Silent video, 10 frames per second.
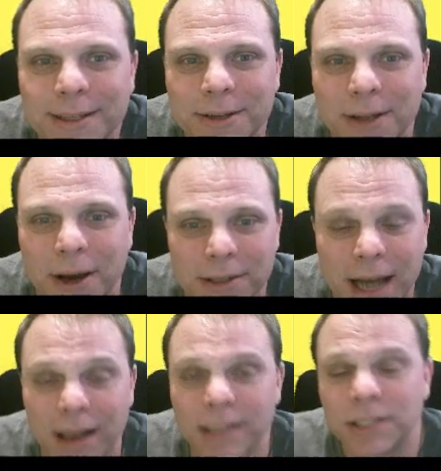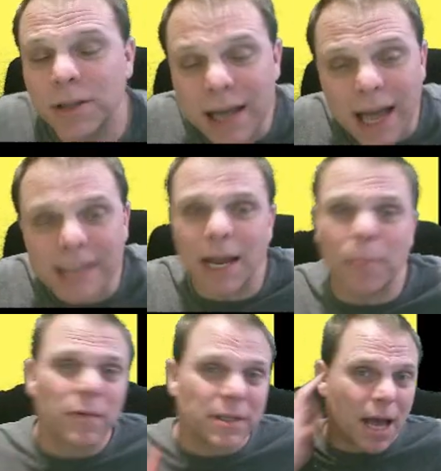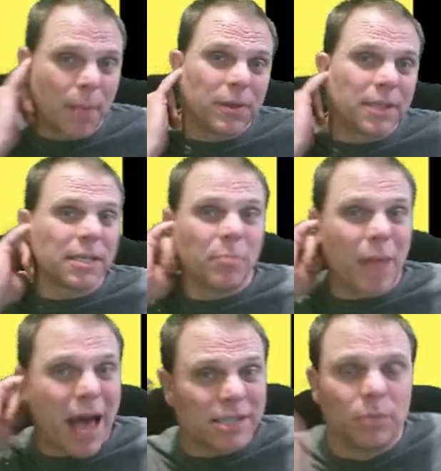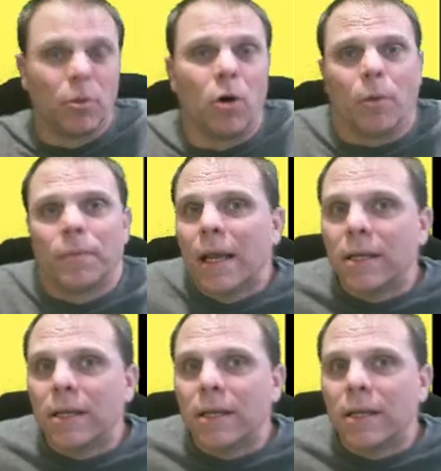do those. Now, let's do the next type of example. This is mass to mole.